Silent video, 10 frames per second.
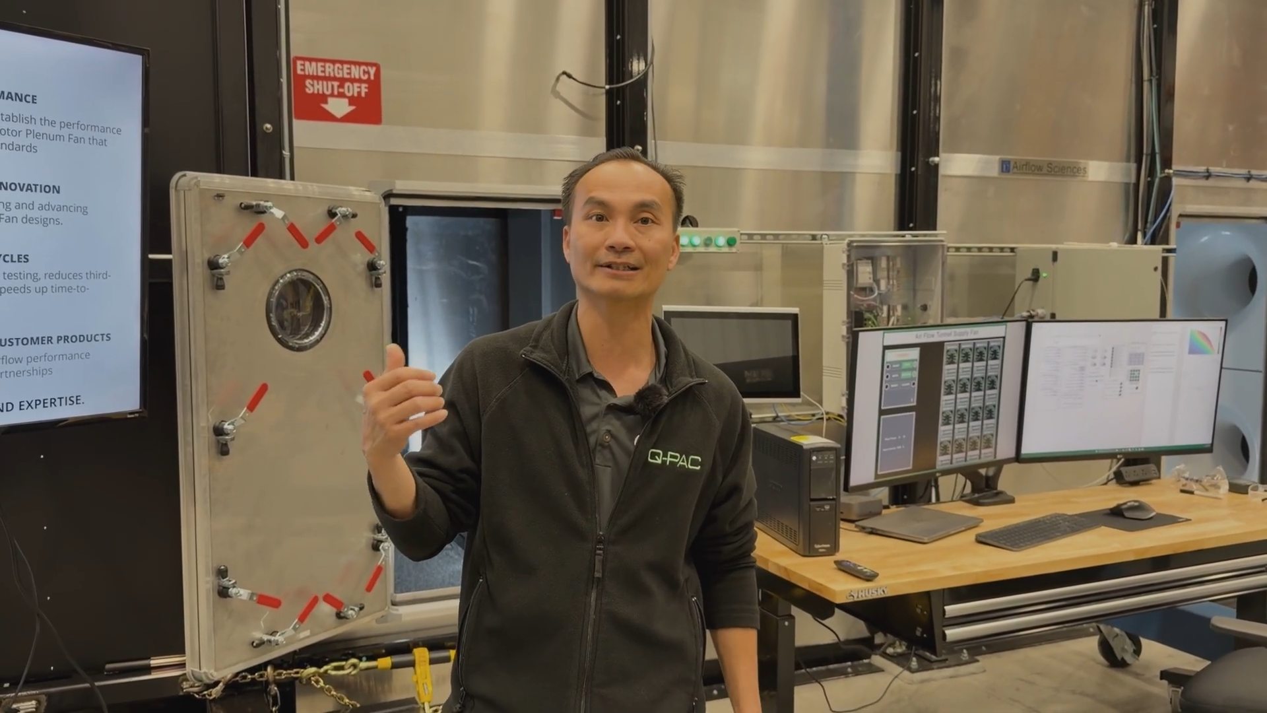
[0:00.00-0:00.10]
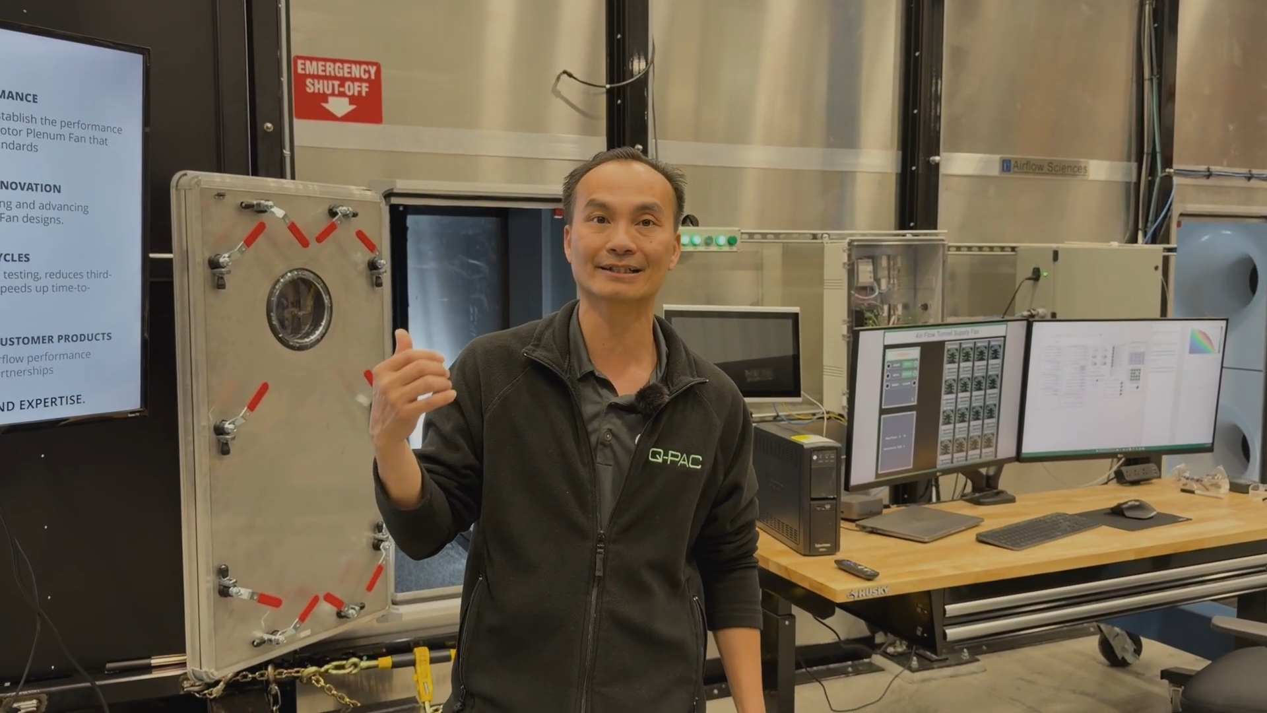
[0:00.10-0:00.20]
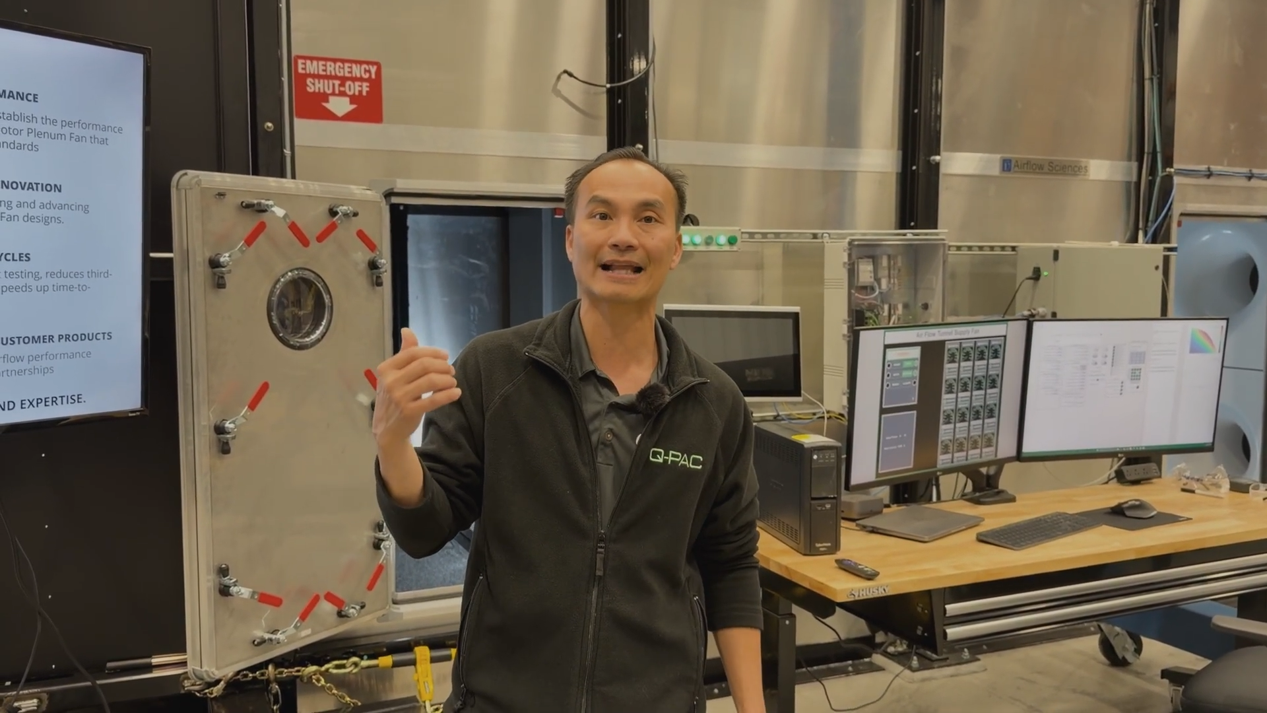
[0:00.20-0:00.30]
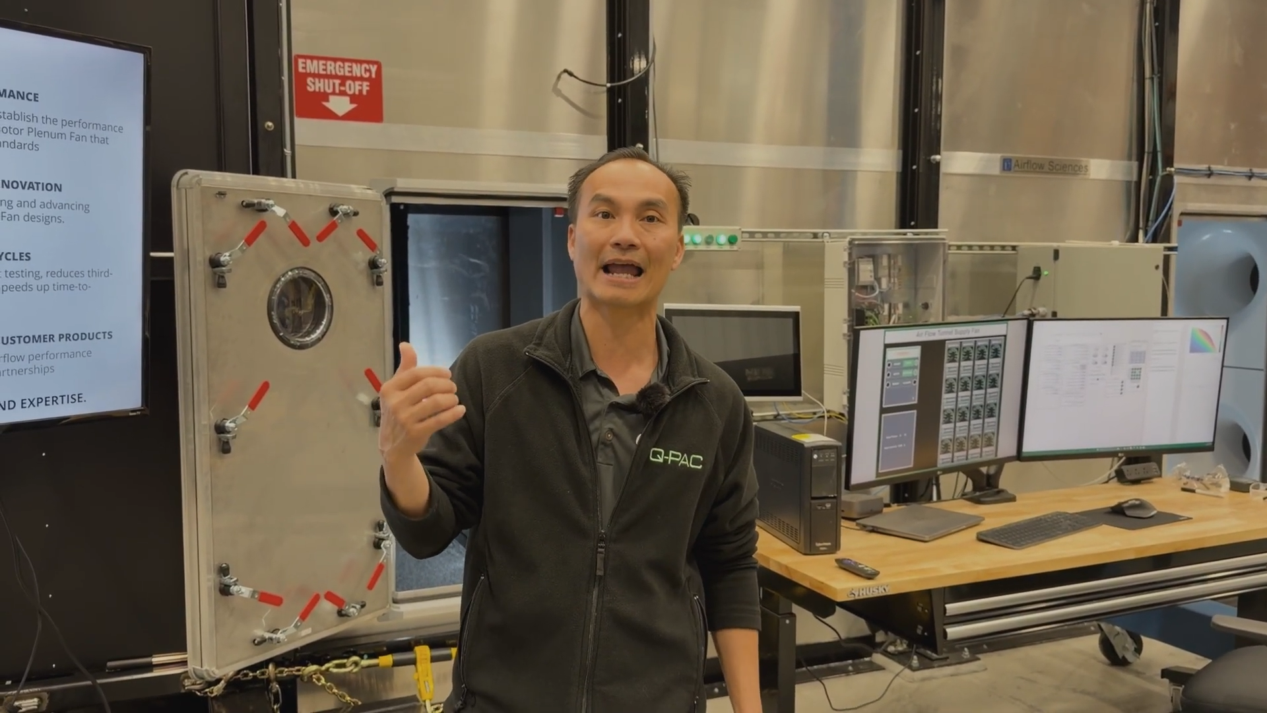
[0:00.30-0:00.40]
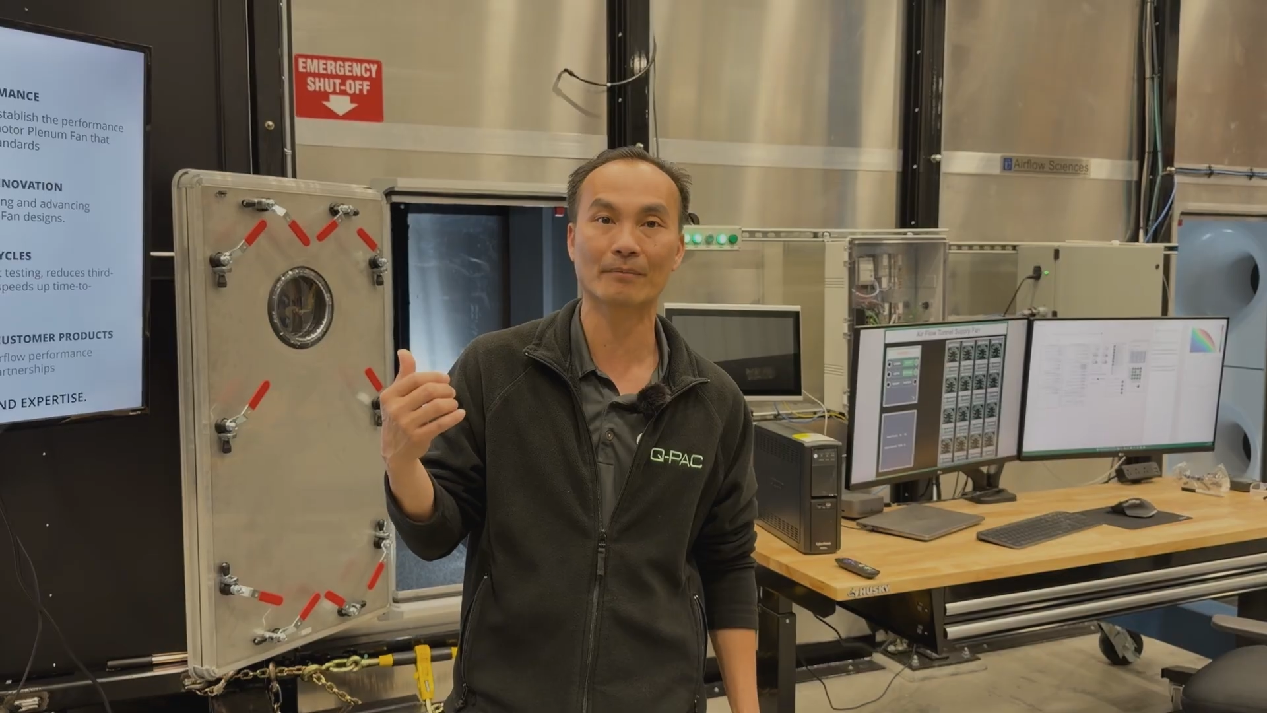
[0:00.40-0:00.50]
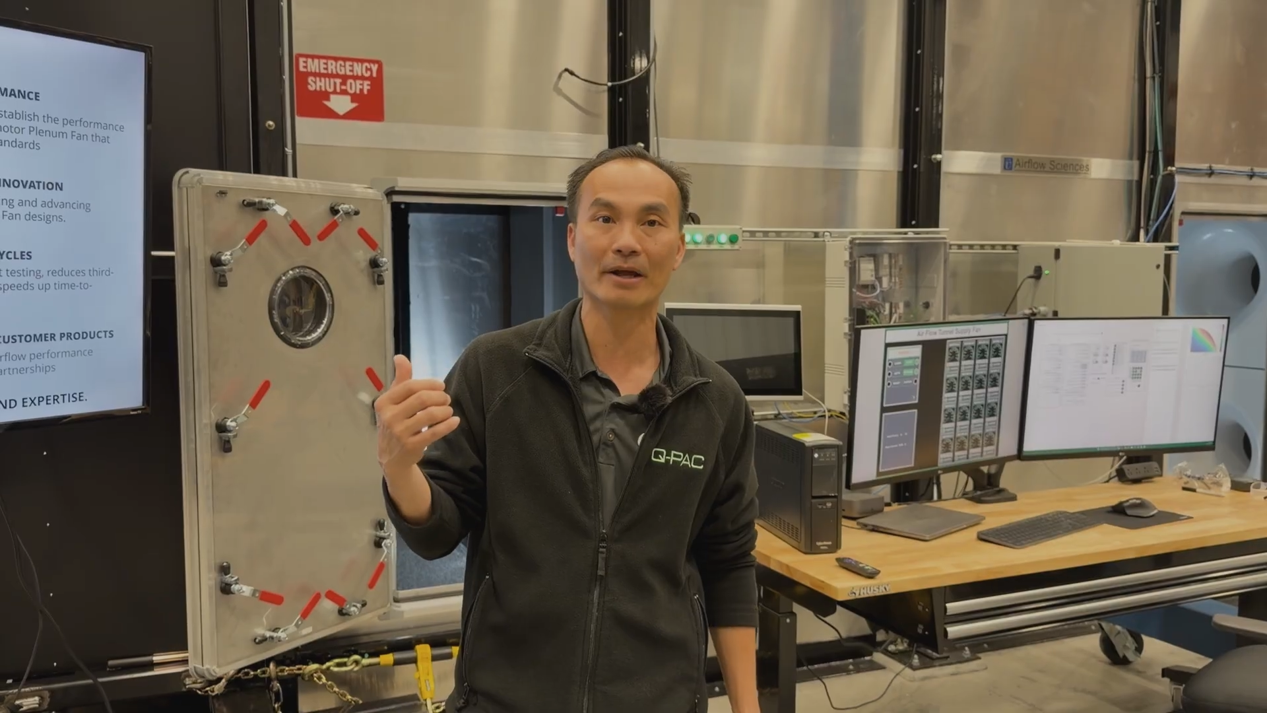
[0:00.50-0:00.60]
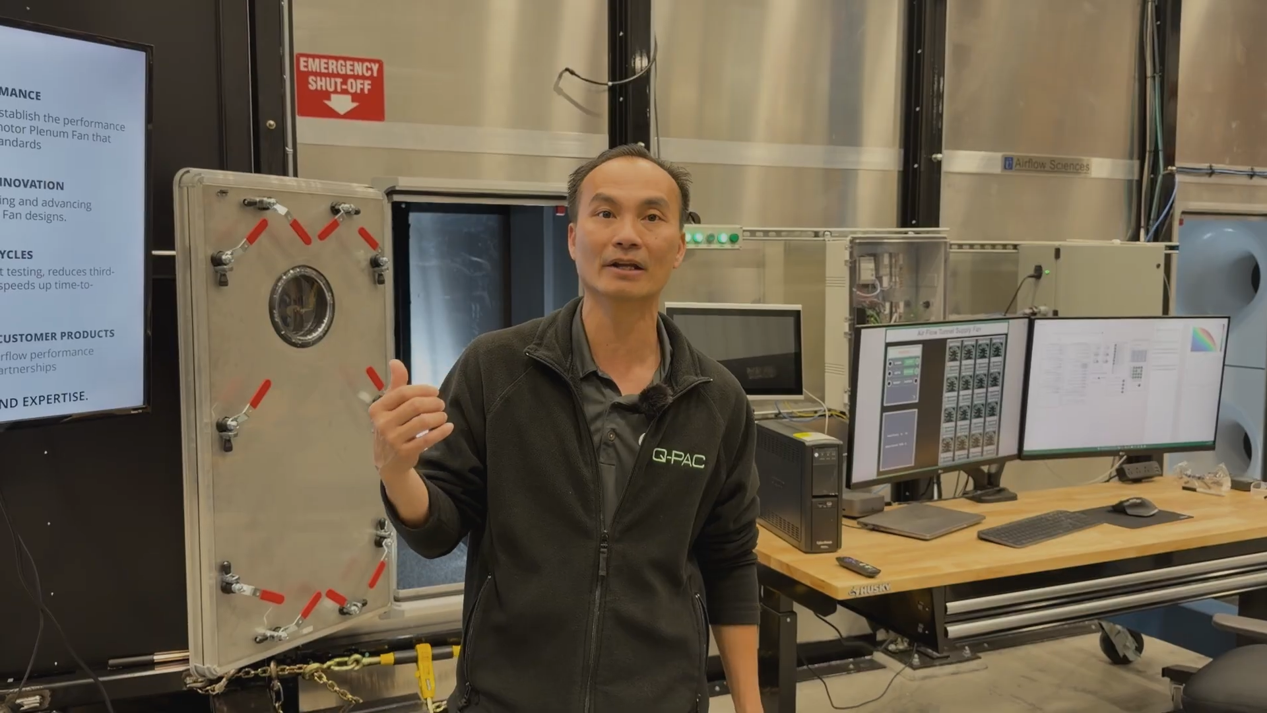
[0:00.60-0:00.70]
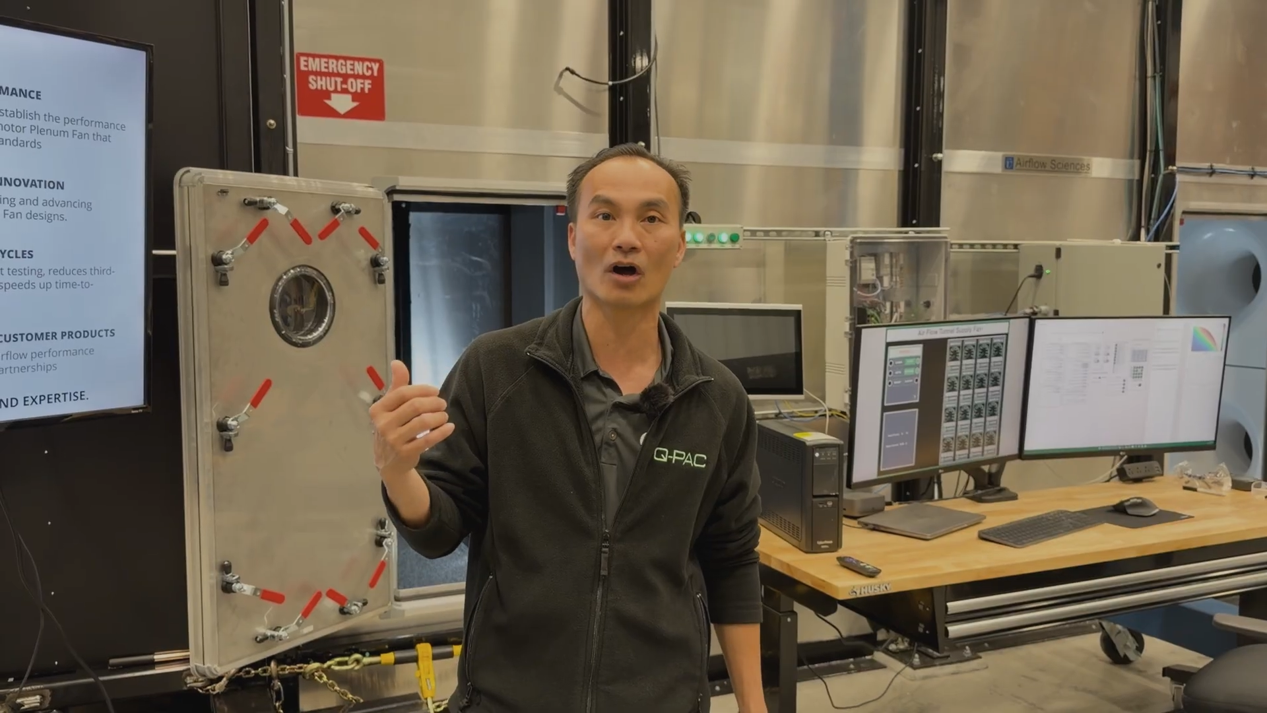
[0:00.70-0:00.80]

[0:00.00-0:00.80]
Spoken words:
stamp